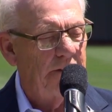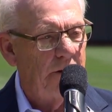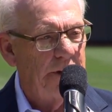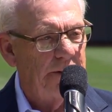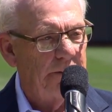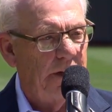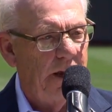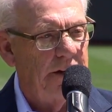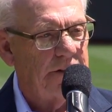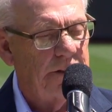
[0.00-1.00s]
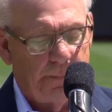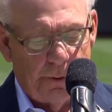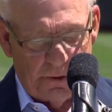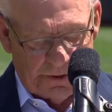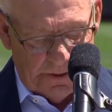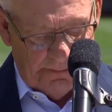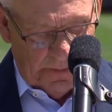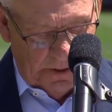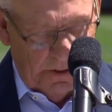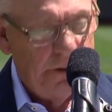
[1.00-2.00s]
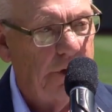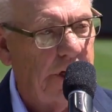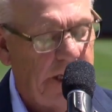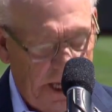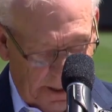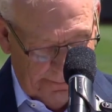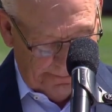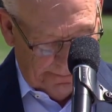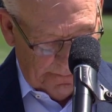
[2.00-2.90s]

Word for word: government relation person you could get.